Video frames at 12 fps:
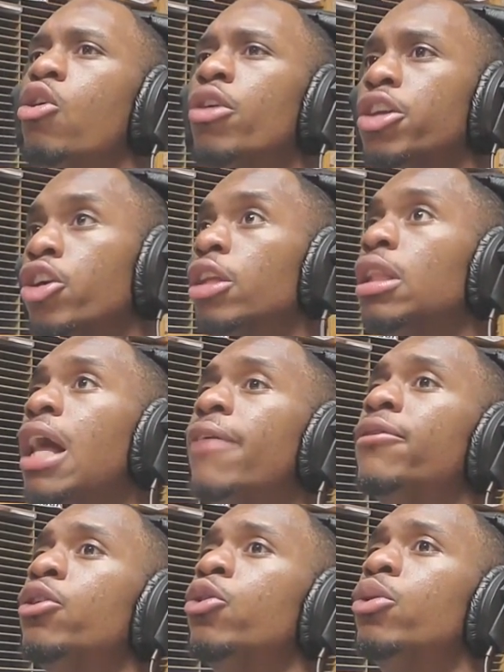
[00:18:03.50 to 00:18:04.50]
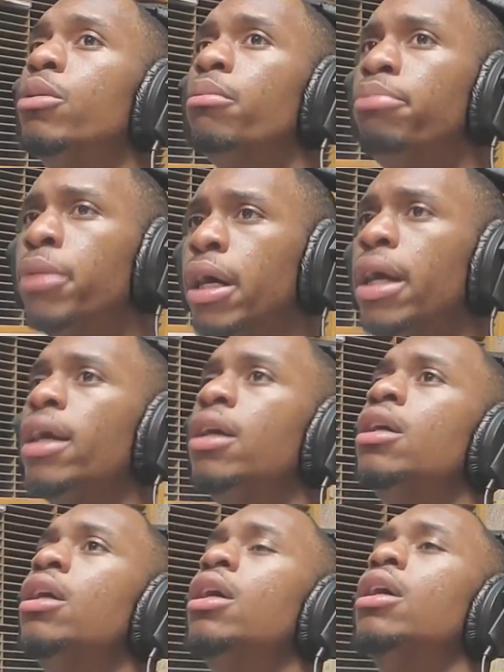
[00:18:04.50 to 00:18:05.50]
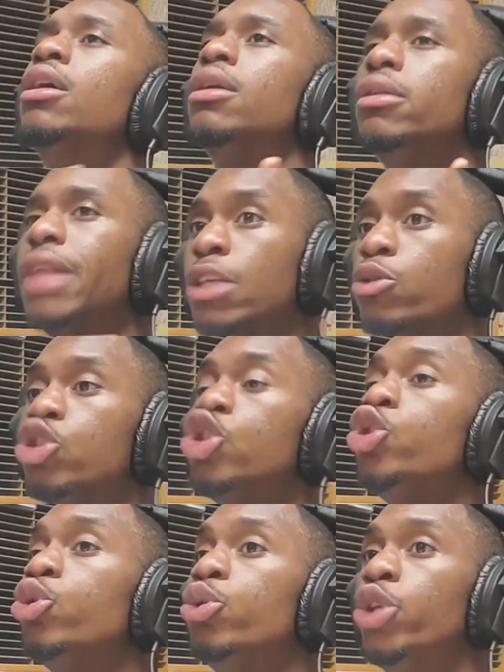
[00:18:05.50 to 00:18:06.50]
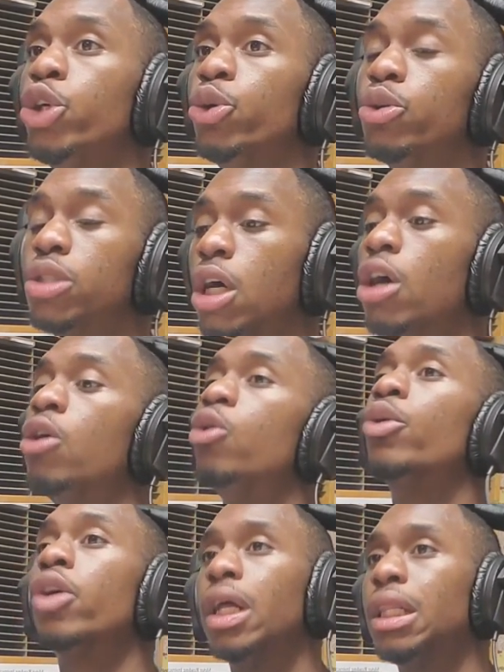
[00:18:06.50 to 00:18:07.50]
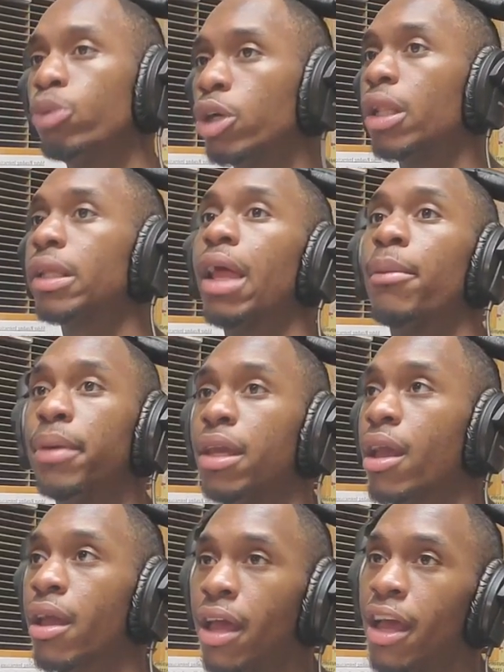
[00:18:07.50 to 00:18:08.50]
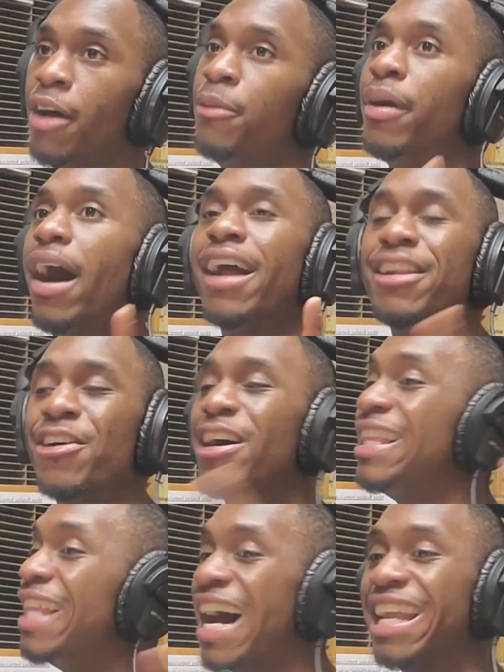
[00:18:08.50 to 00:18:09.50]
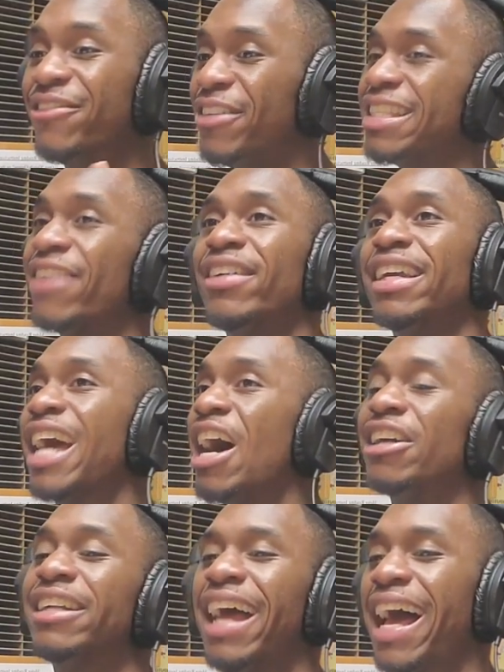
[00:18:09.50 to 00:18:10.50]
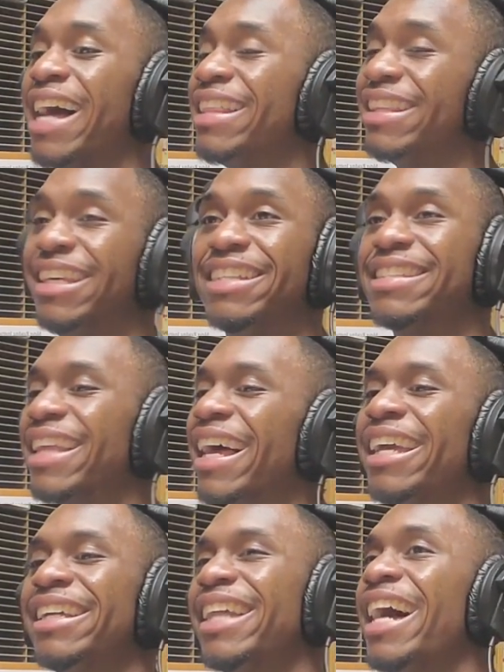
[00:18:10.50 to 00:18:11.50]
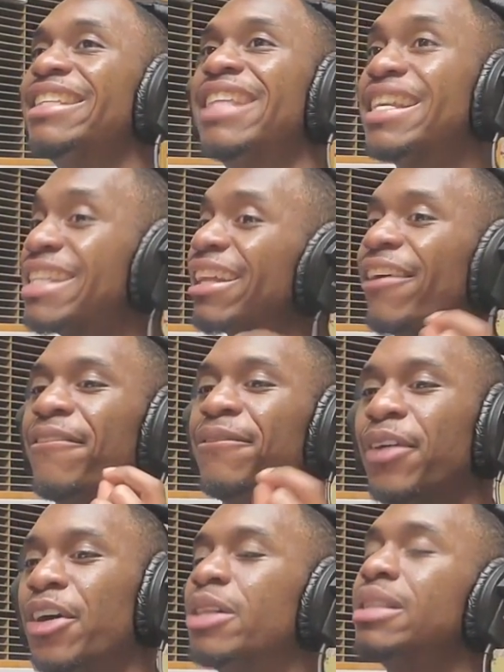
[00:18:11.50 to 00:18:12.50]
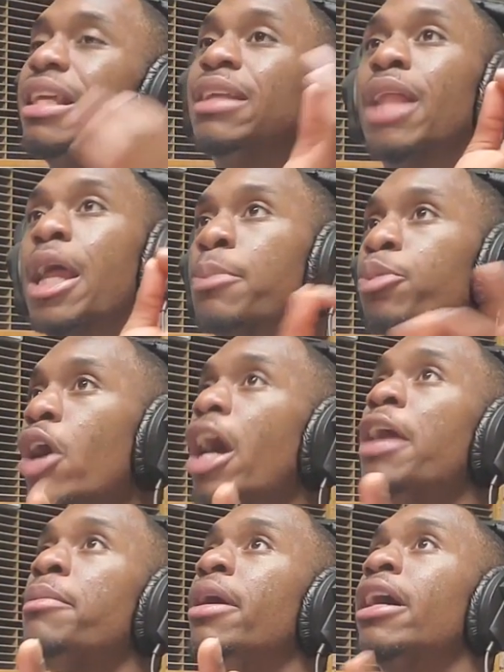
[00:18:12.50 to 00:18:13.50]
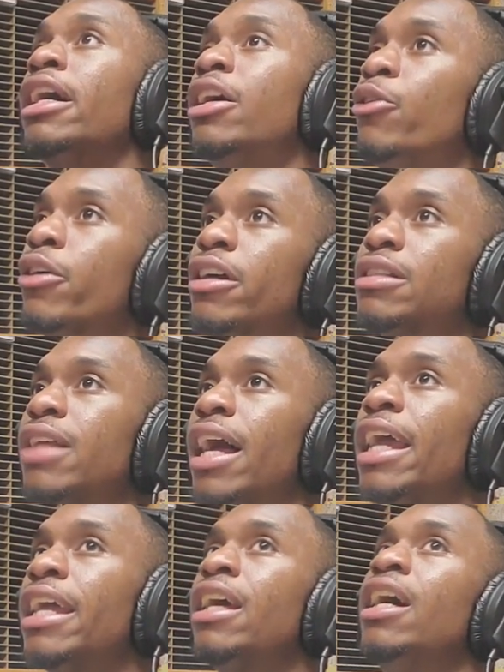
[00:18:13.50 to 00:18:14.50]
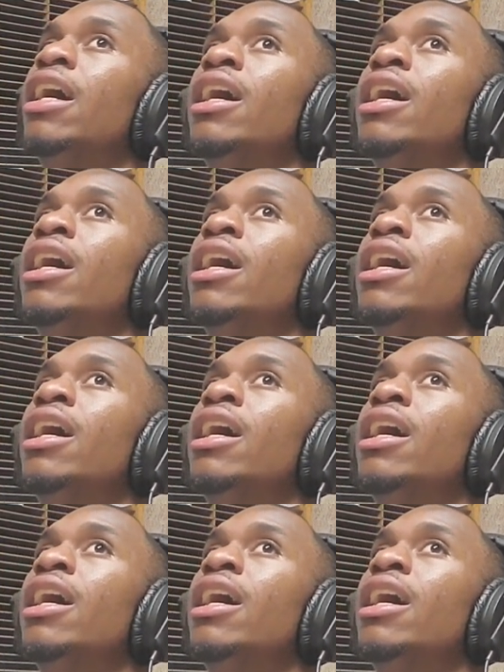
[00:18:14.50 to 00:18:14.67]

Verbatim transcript: on your level, but that's what you do. So we're gonna we're gonna let that be. But I know a lot of us have encountered the athletes like that. That's like the first and like primary where it's like,